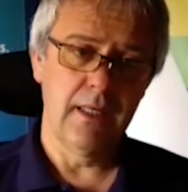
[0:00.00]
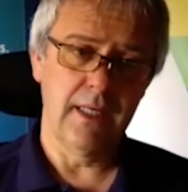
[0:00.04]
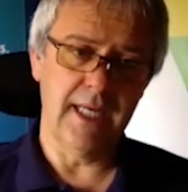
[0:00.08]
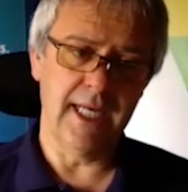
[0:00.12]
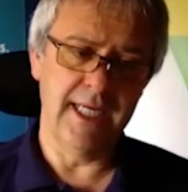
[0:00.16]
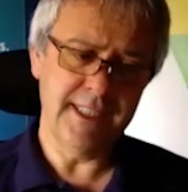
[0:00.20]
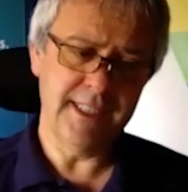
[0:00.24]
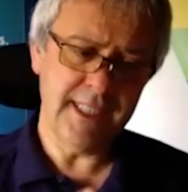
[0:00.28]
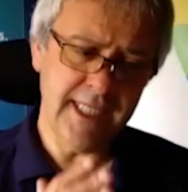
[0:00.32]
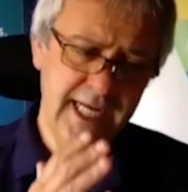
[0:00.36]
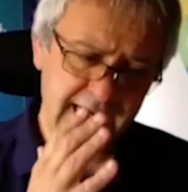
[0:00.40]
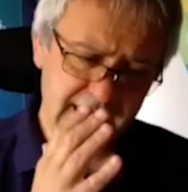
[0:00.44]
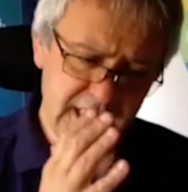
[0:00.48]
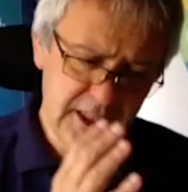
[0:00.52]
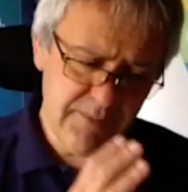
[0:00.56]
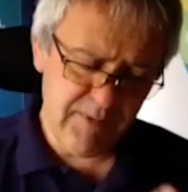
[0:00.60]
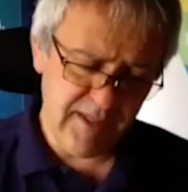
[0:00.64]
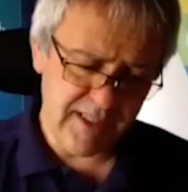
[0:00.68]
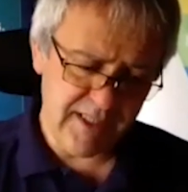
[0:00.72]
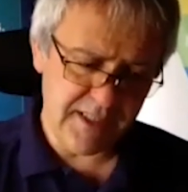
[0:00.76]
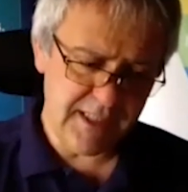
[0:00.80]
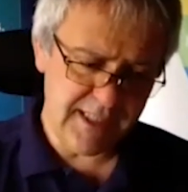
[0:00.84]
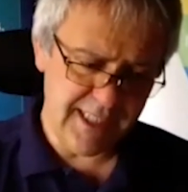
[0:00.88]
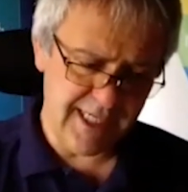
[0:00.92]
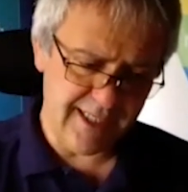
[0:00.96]
As an
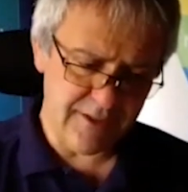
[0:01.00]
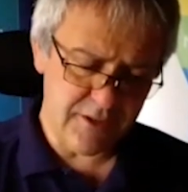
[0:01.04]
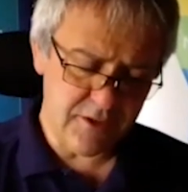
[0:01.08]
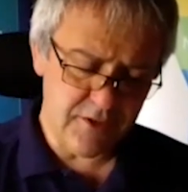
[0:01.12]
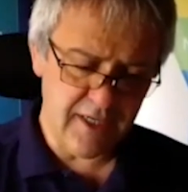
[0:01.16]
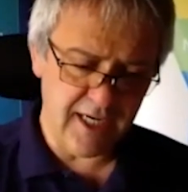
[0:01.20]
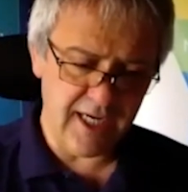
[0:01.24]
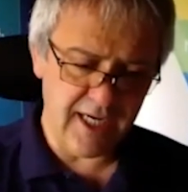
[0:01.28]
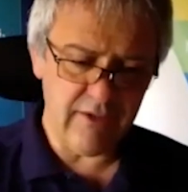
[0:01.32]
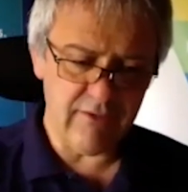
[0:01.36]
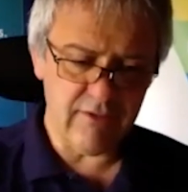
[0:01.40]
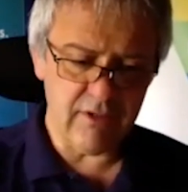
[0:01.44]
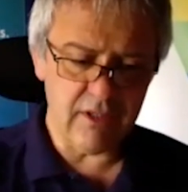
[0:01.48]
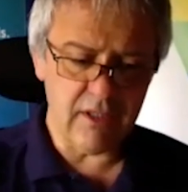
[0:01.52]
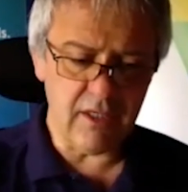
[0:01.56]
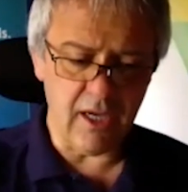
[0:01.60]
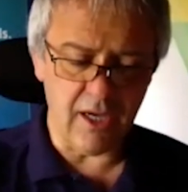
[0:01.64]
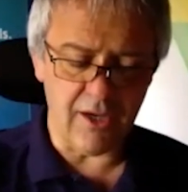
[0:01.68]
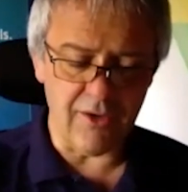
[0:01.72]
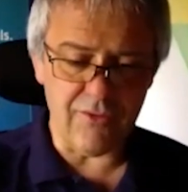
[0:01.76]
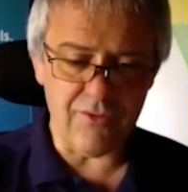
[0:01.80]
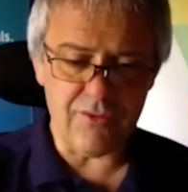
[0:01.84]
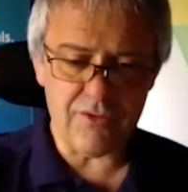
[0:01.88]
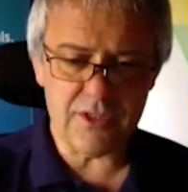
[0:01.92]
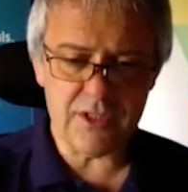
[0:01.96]
expert sales trainer and
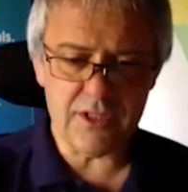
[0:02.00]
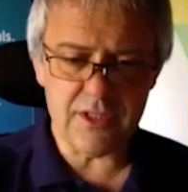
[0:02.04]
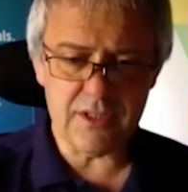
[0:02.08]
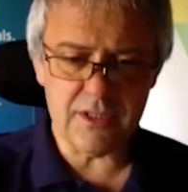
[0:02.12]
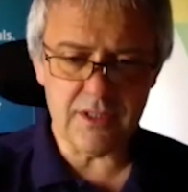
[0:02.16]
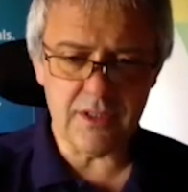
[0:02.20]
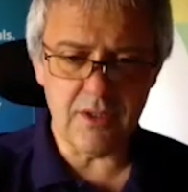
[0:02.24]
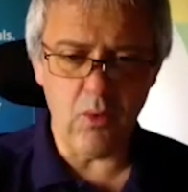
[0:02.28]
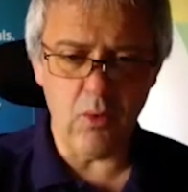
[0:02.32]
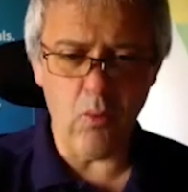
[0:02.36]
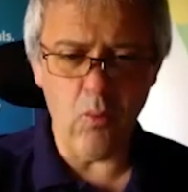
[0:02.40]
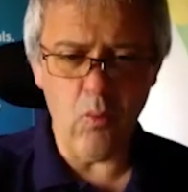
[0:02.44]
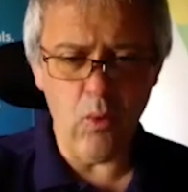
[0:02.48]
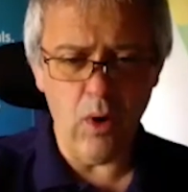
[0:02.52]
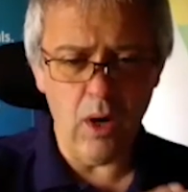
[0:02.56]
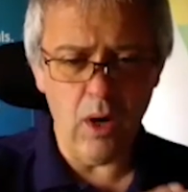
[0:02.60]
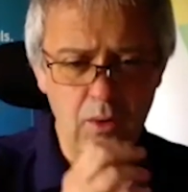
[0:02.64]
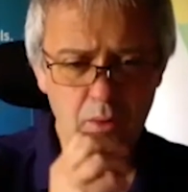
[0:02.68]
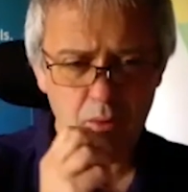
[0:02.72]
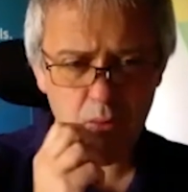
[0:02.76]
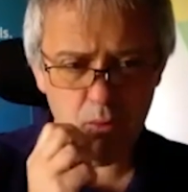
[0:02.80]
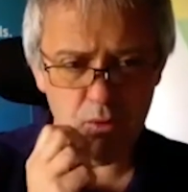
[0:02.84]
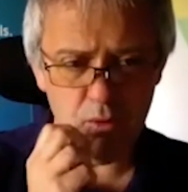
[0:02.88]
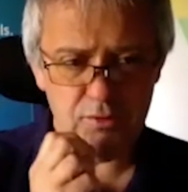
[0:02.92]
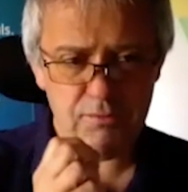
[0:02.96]
coach,
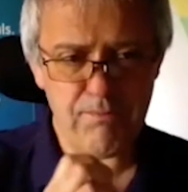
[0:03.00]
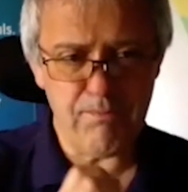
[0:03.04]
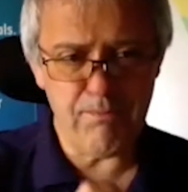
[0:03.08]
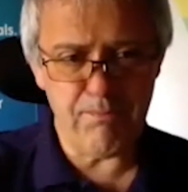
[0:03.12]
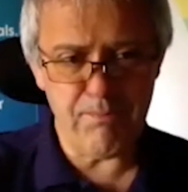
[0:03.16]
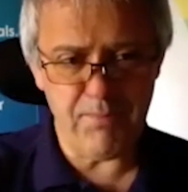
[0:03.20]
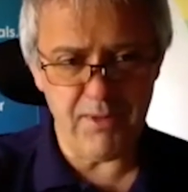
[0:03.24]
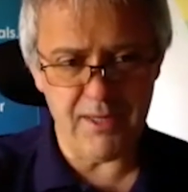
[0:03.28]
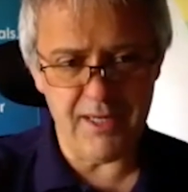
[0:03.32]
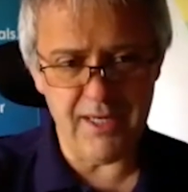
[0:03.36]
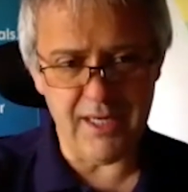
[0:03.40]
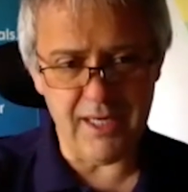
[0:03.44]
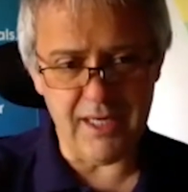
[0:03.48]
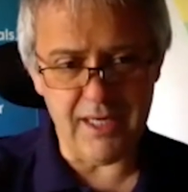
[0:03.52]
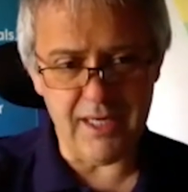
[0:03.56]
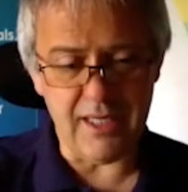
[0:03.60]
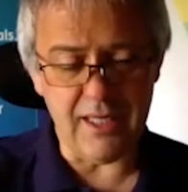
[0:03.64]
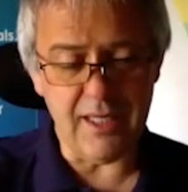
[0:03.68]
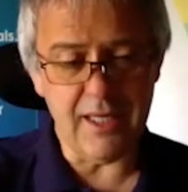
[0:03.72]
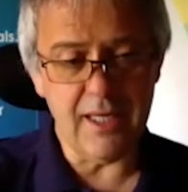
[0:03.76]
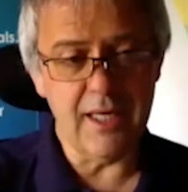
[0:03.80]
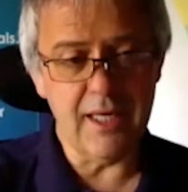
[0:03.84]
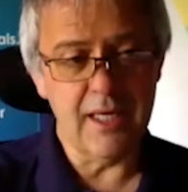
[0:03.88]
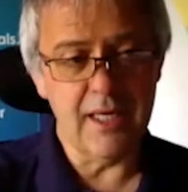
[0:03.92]
what would be